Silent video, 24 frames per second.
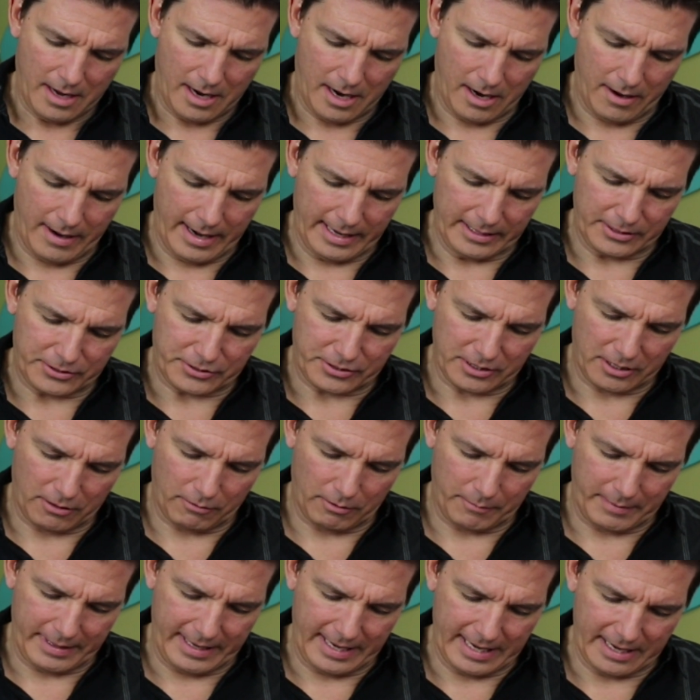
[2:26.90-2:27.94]
Alright, so
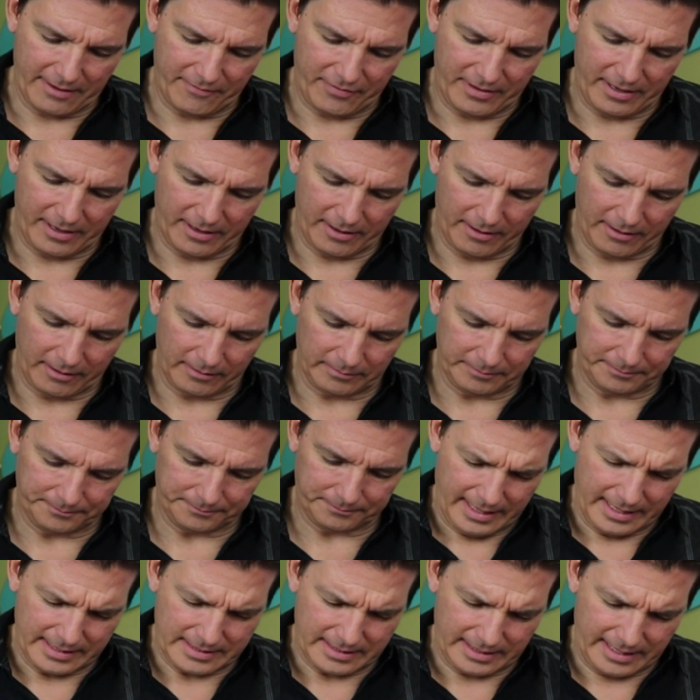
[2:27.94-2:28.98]
what we have here
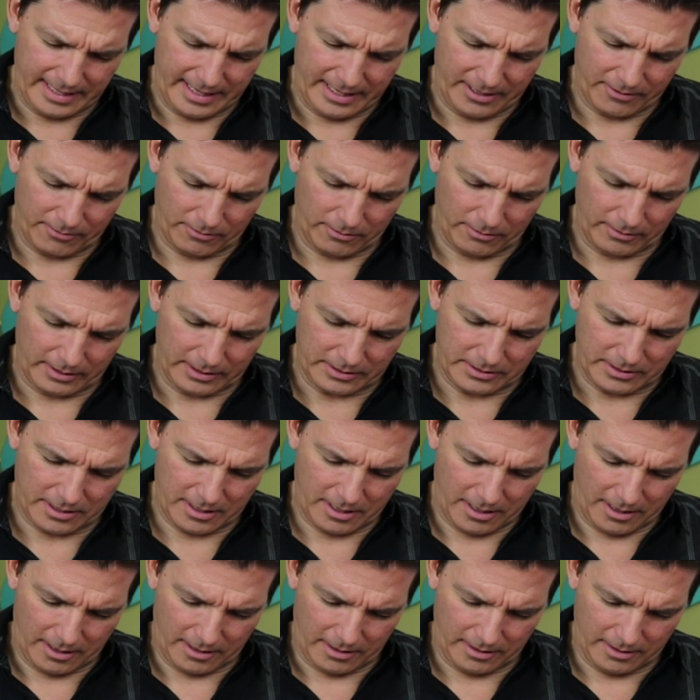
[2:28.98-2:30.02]
is an eight-year-old
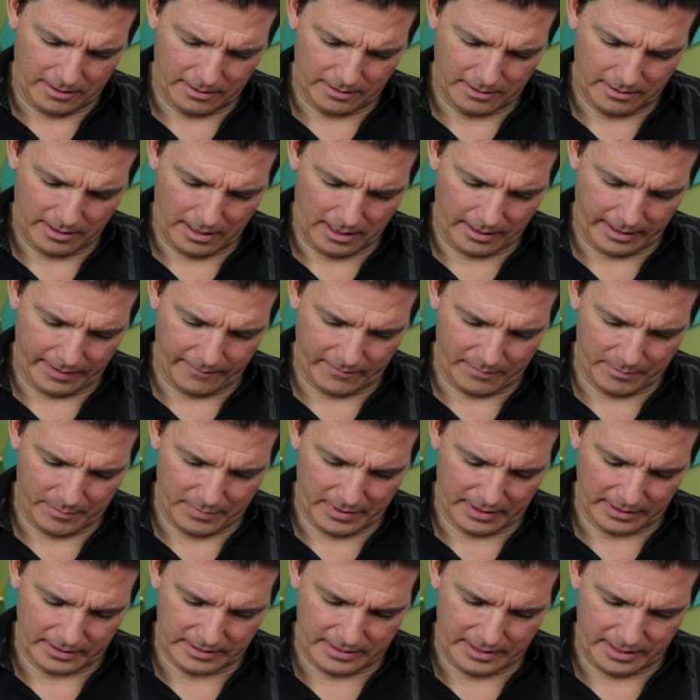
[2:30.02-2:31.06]
guitar. I'll give him
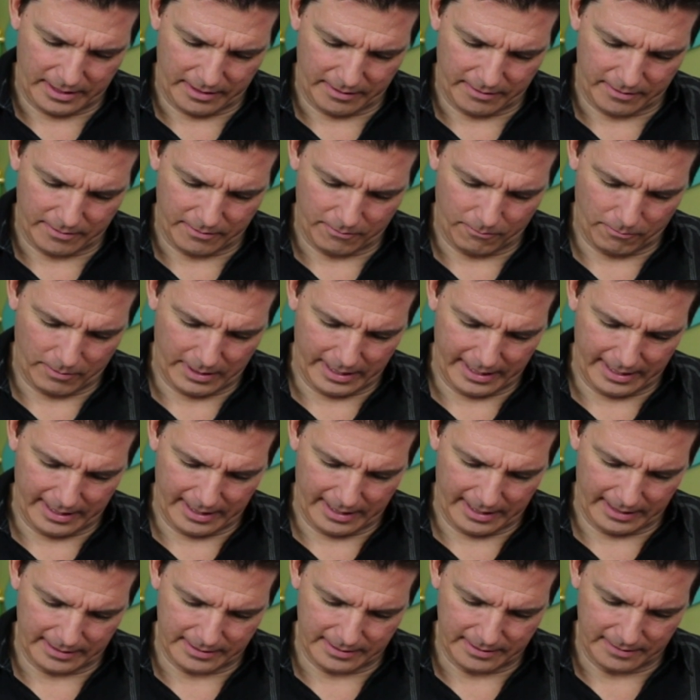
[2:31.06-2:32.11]
buck teeth. Why
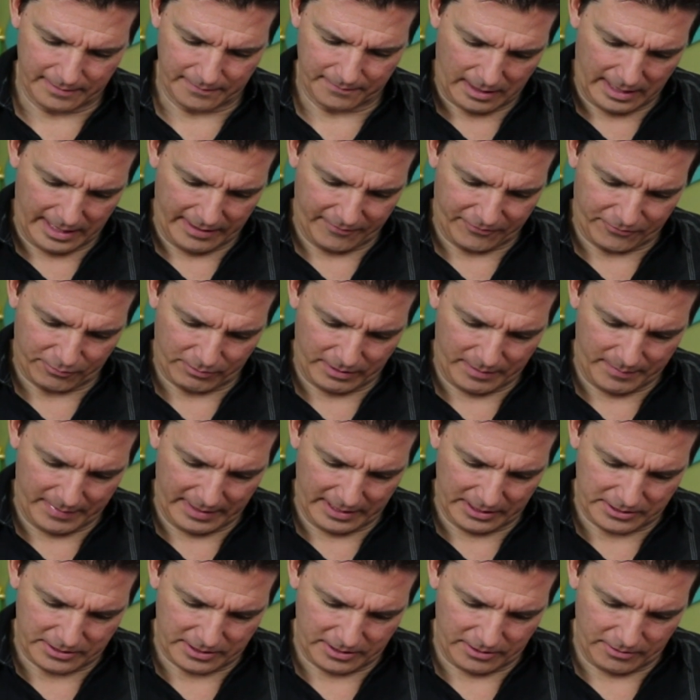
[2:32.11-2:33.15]
not? I have three
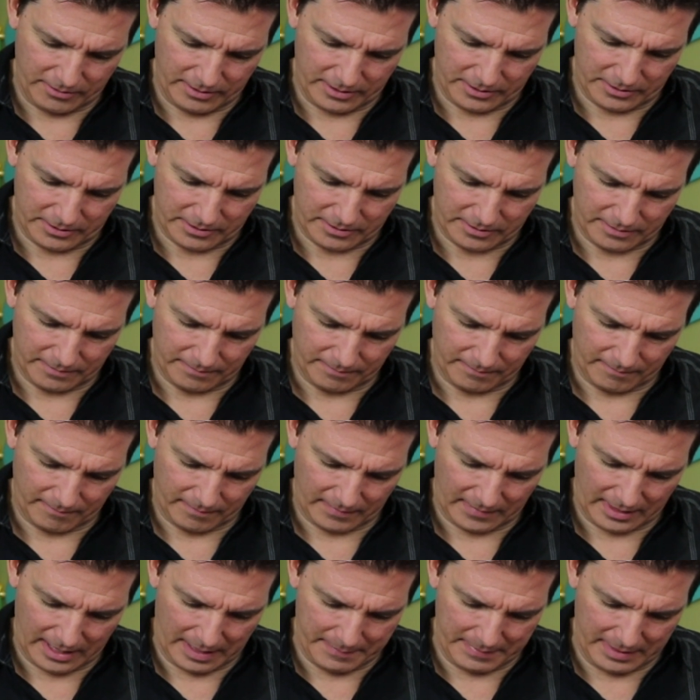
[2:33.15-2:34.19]
minutes to do this?
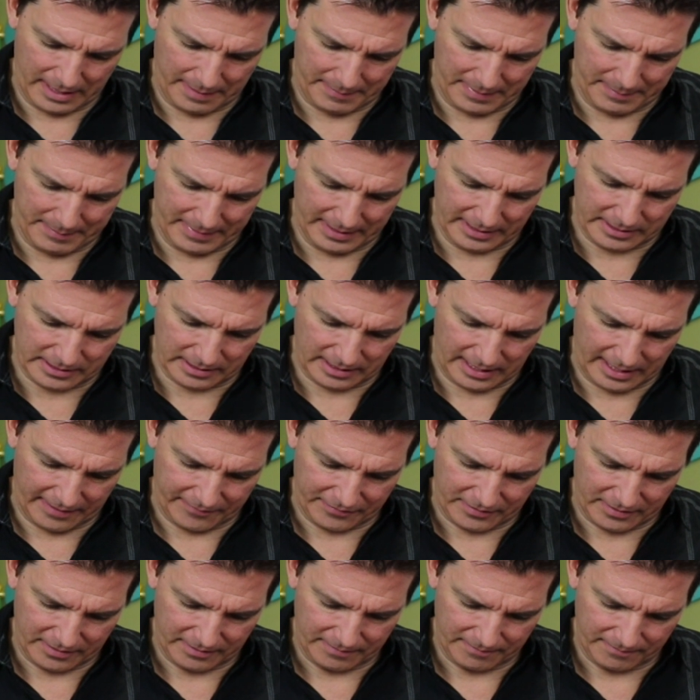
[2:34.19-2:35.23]
Yes. How many minutes
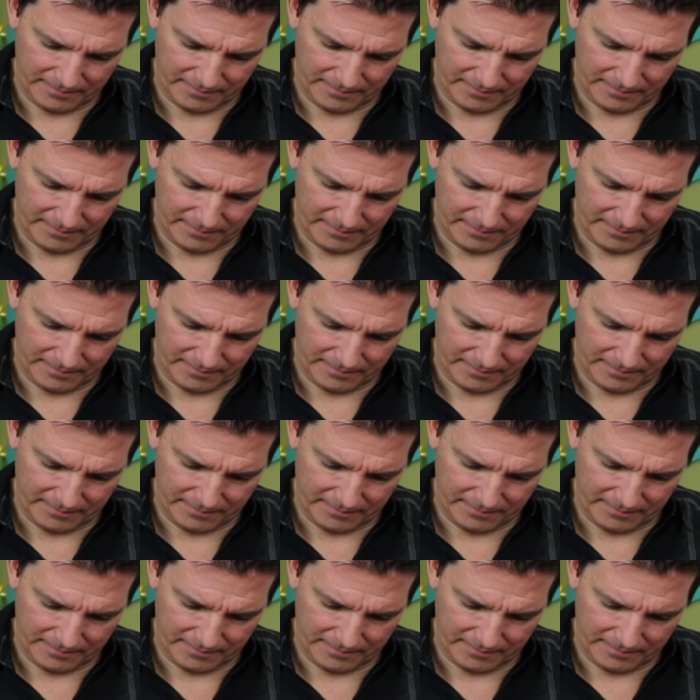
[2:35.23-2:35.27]
left?